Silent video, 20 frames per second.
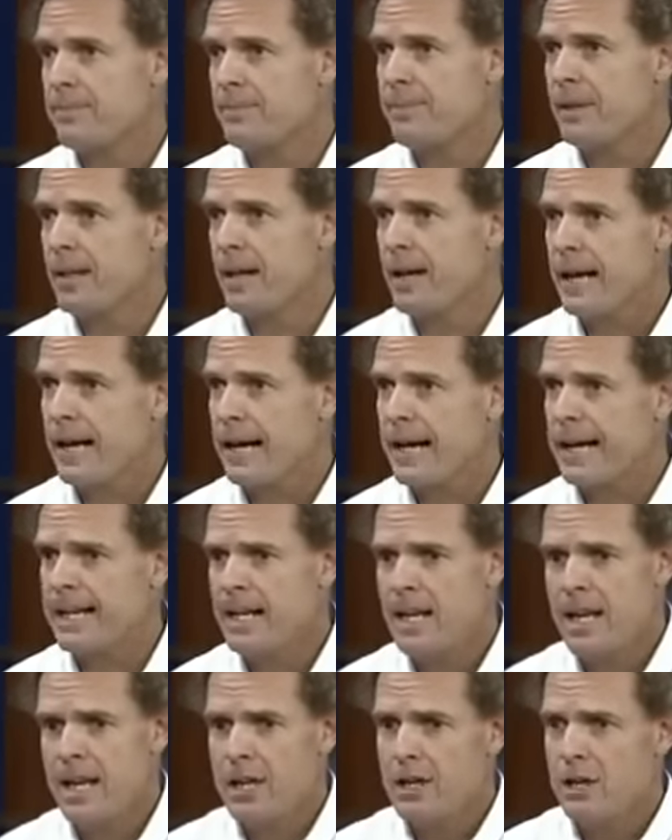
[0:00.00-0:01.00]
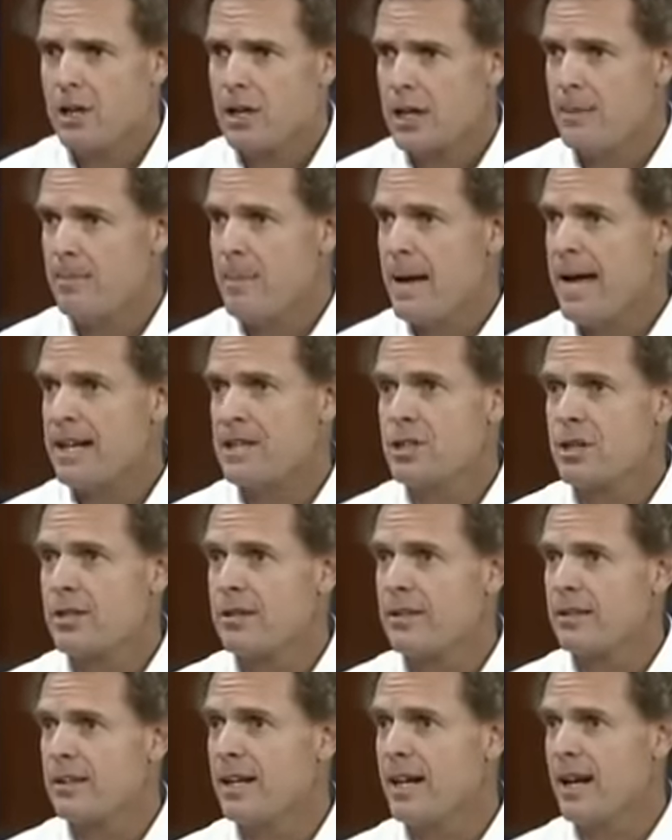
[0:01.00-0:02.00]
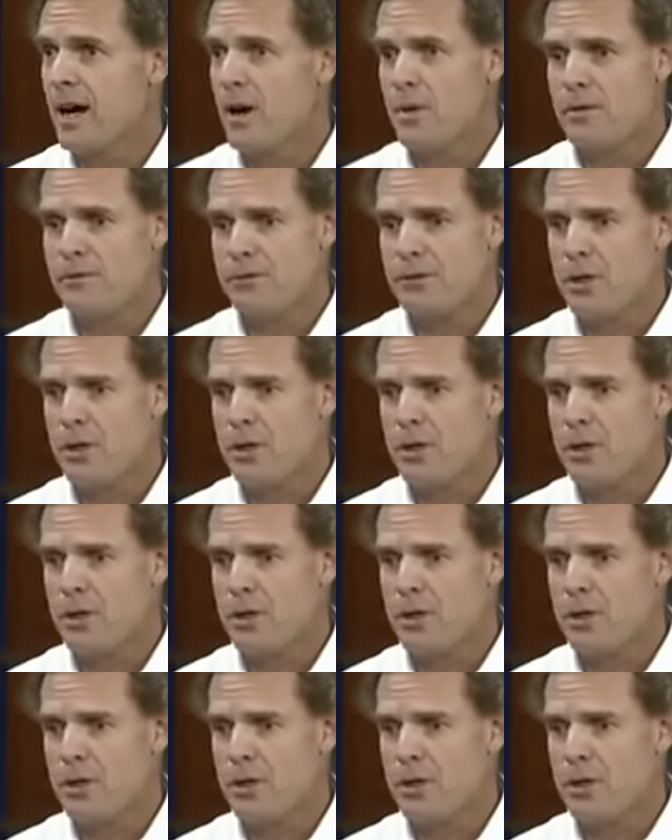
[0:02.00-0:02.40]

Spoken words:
You can imagine, if